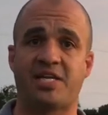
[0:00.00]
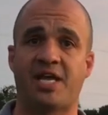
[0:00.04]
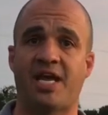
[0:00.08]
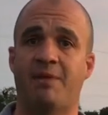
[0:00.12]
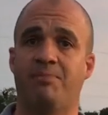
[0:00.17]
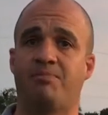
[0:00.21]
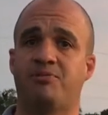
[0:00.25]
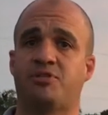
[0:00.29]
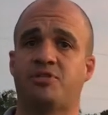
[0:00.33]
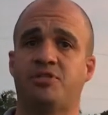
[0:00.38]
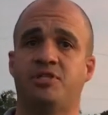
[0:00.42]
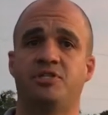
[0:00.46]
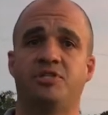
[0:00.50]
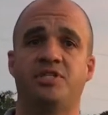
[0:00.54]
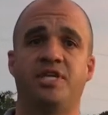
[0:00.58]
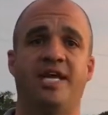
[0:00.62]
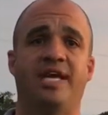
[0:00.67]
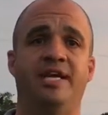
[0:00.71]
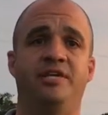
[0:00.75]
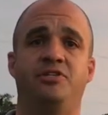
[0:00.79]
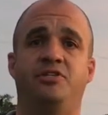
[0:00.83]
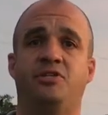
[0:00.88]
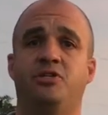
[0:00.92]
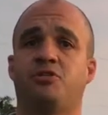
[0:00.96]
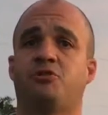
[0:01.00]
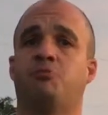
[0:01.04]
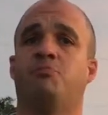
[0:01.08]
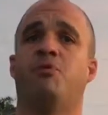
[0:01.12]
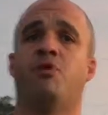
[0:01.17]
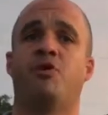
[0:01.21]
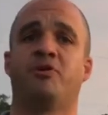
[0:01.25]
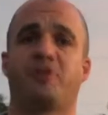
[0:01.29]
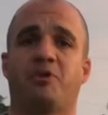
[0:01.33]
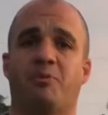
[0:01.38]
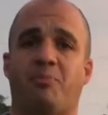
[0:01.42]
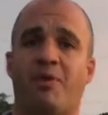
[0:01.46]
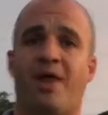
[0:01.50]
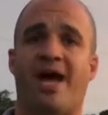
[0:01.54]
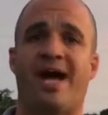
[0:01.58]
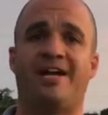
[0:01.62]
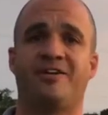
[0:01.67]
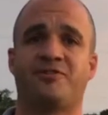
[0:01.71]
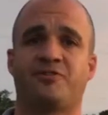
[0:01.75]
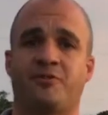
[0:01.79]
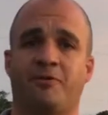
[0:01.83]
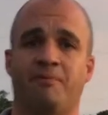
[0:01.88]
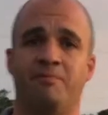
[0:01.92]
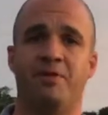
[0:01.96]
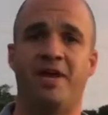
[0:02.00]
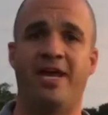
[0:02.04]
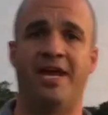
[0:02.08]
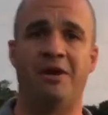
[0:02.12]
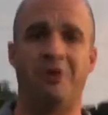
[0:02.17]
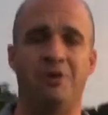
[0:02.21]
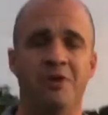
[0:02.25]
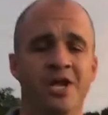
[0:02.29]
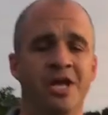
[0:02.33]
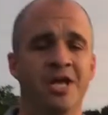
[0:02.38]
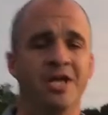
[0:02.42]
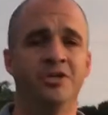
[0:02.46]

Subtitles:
campuses, it just multiplies from there.